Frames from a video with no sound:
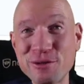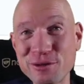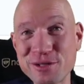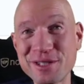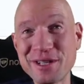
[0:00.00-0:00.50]

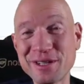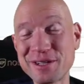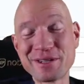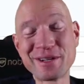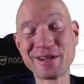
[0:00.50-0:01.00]
see
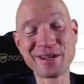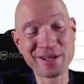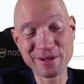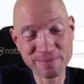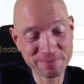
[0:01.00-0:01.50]
that
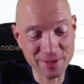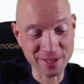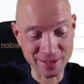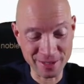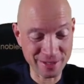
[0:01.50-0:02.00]

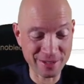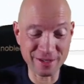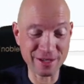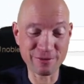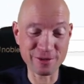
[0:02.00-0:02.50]

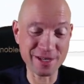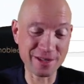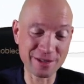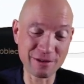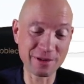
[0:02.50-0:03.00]
if you say
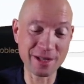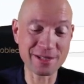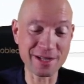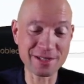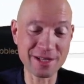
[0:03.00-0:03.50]
that dividends
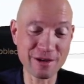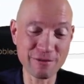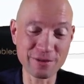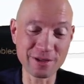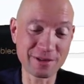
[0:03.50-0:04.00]
are
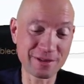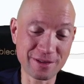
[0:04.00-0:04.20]
safe, that